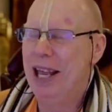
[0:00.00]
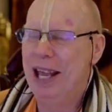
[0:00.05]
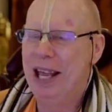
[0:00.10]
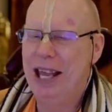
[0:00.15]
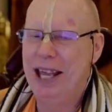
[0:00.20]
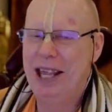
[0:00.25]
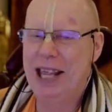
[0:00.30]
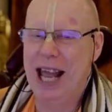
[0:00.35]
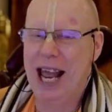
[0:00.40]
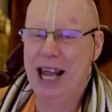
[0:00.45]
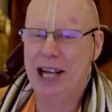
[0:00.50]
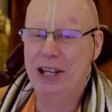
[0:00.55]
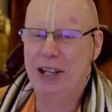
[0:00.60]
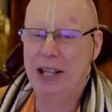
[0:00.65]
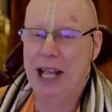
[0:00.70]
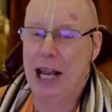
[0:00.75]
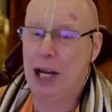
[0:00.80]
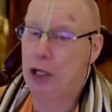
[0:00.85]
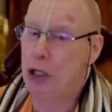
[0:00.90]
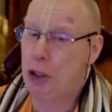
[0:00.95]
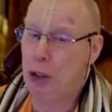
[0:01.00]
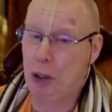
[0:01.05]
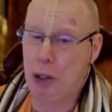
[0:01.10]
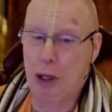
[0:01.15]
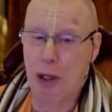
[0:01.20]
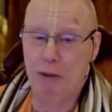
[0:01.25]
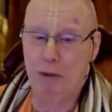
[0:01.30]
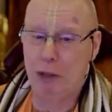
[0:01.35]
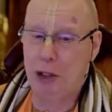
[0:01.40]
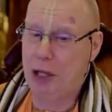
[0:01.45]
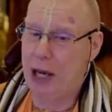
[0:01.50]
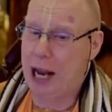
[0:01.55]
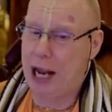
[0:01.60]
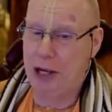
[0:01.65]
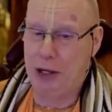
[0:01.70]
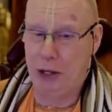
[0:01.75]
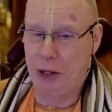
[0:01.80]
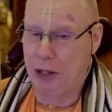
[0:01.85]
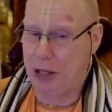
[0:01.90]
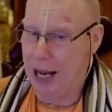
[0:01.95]
that they should have
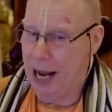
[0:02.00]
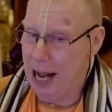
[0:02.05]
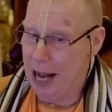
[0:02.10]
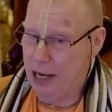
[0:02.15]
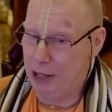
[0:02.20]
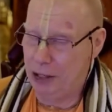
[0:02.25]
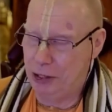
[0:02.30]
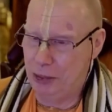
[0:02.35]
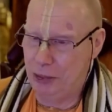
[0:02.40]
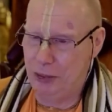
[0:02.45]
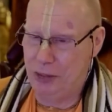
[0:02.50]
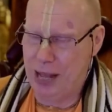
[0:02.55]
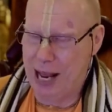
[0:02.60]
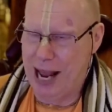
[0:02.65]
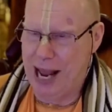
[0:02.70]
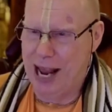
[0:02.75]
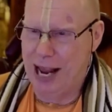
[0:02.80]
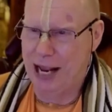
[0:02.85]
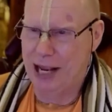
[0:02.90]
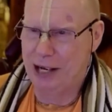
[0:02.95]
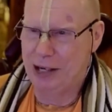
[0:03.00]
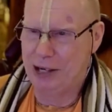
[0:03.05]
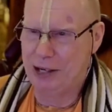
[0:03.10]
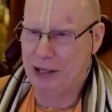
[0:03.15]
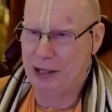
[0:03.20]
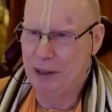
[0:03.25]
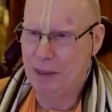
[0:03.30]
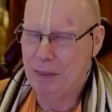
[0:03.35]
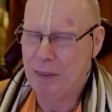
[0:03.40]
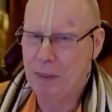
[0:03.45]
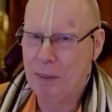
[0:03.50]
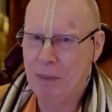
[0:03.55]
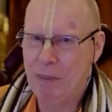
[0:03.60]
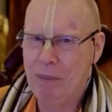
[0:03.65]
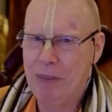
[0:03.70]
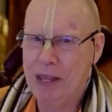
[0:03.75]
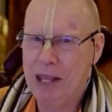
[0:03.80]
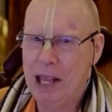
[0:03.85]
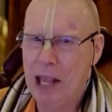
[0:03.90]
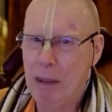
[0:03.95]
said, you can't do that,
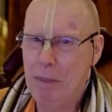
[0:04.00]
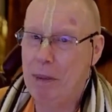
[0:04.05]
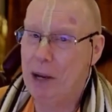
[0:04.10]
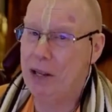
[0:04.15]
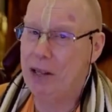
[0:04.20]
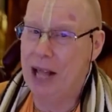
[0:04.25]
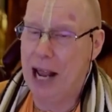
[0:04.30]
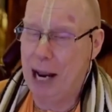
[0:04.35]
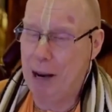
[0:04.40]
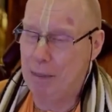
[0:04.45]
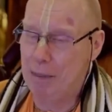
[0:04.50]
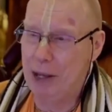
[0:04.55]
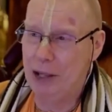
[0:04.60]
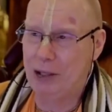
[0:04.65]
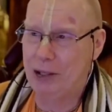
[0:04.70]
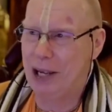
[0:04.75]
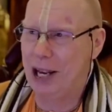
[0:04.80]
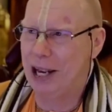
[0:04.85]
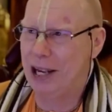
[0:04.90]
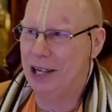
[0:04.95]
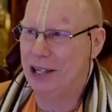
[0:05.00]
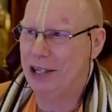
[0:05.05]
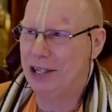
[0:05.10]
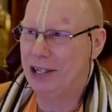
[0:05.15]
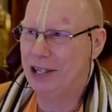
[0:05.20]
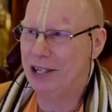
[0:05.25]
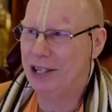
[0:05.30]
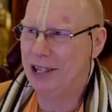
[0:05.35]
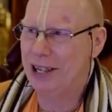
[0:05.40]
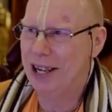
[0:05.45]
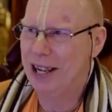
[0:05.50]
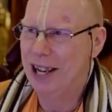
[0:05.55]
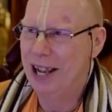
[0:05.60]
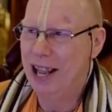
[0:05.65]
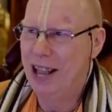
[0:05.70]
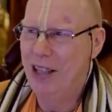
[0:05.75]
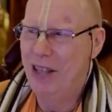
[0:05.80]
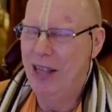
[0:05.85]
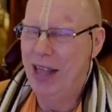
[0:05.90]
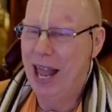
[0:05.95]
but they miss it,
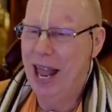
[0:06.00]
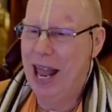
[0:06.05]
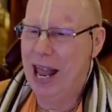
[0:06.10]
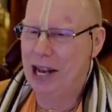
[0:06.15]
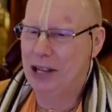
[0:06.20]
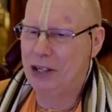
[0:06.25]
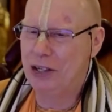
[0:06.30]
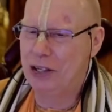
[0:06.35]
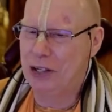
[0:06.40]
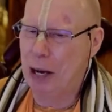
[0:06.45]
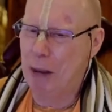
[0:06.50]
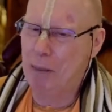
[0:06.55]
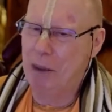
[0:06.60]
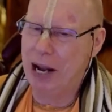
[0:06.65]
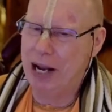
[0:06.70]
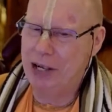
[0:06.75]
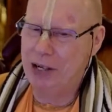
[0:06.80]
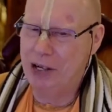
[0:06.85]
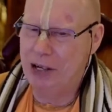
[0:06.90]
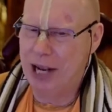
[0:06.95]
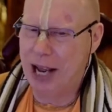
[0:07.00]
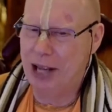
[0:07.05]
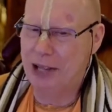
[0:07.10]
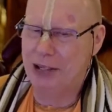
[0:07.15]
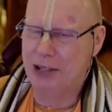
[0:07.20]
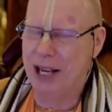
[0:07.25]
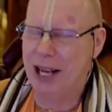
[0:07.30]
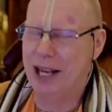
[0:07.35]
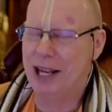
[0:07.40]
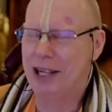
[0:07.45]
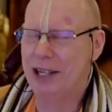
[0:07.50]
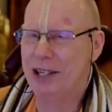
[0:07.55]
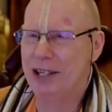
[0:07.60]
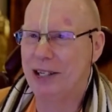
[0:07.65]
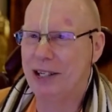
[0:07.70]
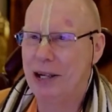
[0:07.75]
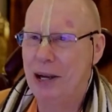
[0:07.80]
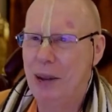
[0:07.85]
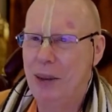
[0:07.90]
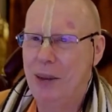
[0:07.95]
and someone does
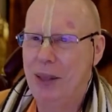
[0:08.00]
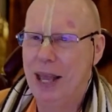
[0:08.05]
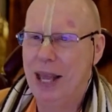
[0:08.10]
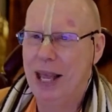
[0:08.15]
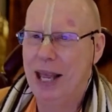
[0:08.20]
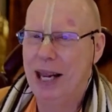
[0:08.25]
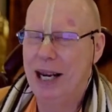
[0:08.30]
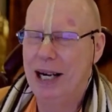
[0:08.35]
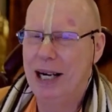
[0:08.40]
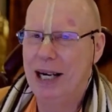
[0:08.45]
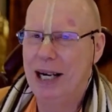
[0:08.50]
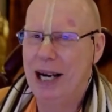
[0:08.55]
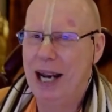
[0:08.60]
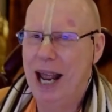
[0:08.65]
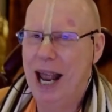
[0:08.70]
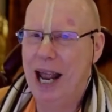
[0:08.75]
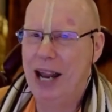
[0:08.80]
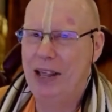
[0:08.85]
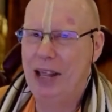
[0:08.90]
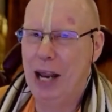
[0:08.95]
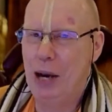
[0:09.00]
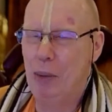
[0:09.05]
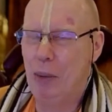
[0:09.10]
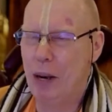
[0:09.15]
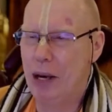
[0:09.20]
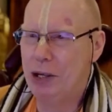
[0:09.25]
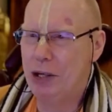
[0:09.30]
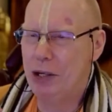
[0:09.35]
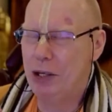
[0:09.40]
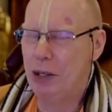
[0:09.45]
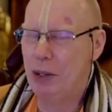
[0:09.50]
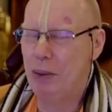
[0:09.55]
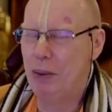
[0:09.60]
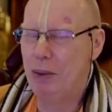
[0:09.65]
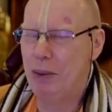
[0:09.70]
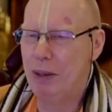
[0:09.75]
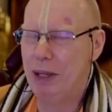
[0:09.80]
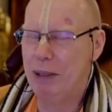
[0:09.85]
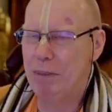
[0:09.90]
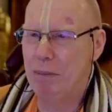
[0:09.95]
it, and they want
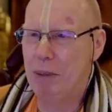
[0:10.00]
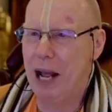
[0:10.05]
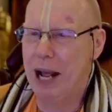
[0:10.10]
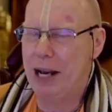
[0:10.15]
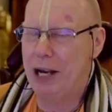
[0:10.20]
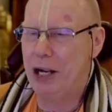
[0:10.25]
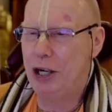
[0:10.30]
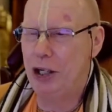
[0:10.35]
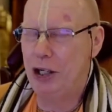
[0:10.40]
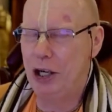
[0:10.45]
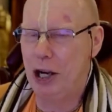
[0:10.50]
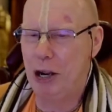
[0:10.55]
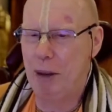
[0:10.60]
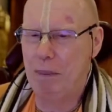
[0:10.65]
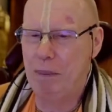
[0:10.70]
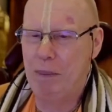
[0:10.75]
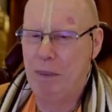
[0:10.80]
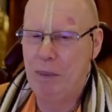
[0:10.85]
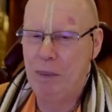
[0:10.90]
to punish him,